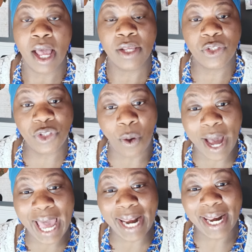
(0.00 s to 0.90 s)
So
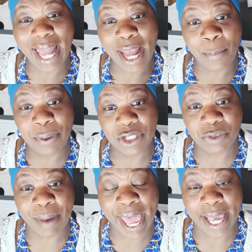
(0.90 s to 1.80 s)
I got a lot of
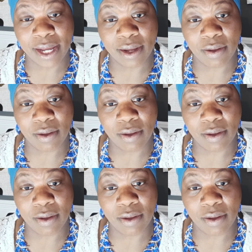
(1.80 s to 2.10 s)
pushback